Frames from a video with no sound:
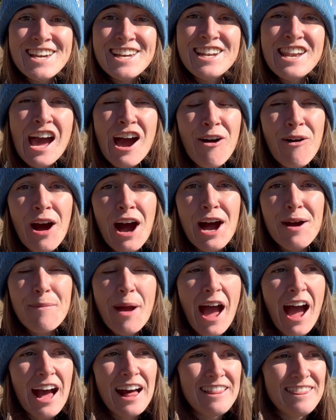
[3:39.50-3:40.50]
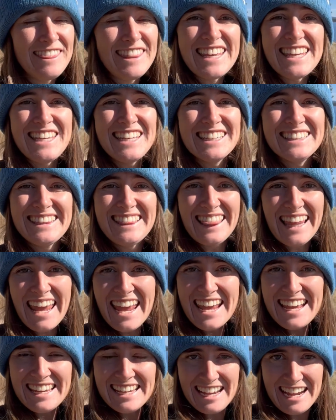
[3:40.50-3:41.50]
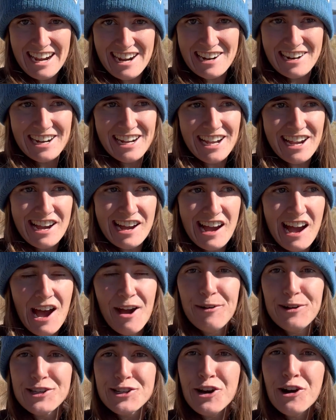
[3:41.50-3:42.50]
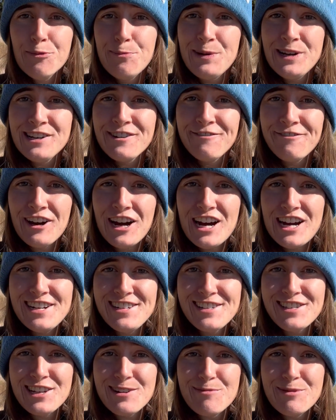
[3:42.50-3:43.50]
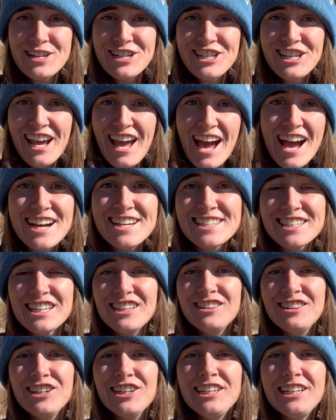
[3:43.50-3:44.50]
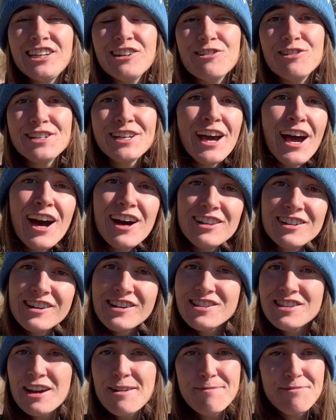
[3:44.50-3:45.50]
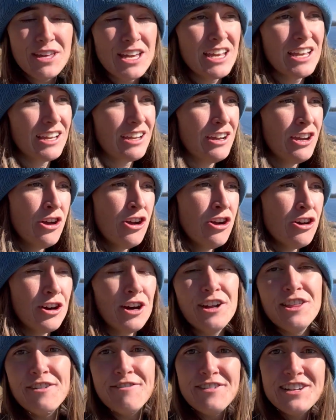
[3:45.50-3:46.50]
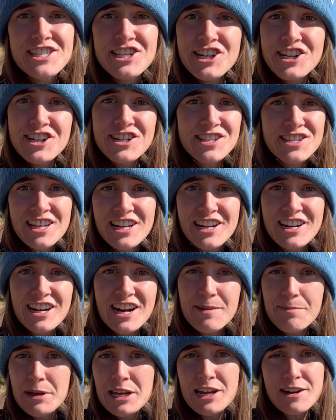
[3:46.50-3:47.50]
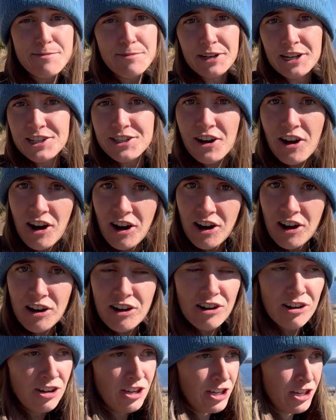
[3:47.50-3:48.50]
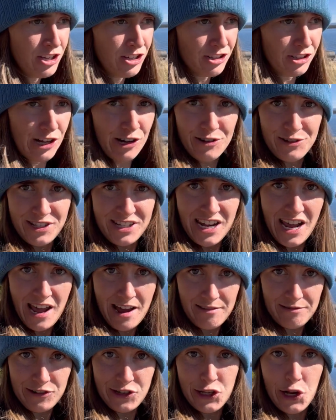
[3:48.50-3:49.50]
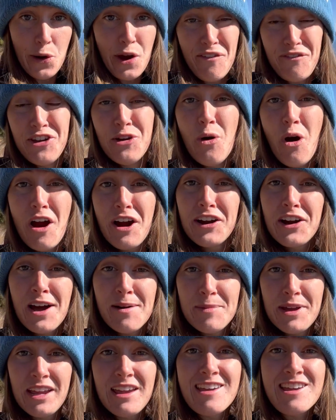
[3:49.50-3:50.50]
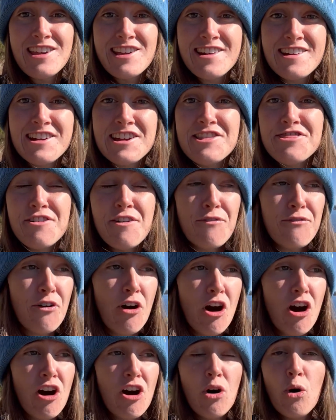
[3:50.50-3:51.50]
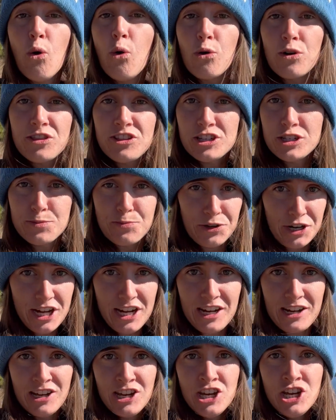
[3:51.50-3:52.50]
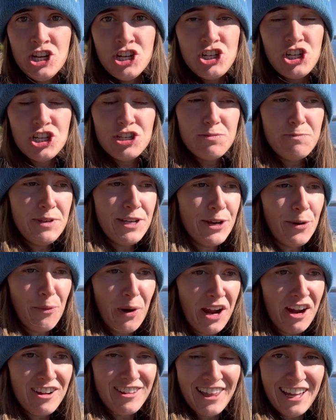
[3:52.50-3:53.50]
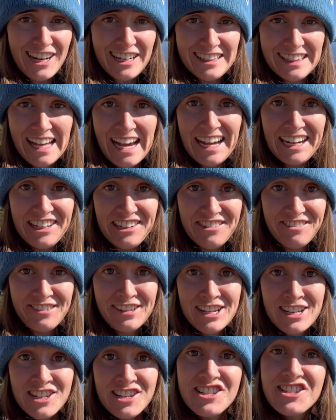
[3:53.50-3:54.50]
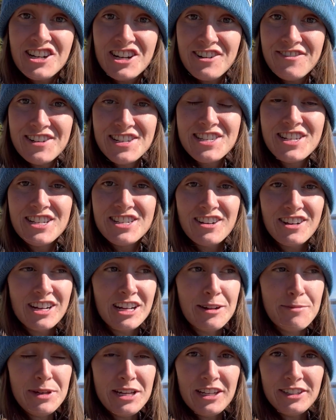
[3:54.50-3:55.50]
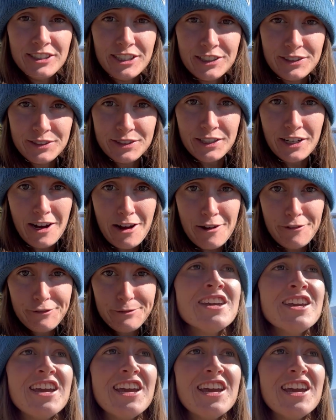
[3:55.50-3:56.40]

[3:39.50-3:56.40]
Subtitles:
Now I'm at the lake area. I was hoping to find someone to ask in Lake Hotel or something, or the visitor center up here, but it's all closed down. So if you are coming here in the fall or the spring, just be aware that a lot of services are going to be closed off.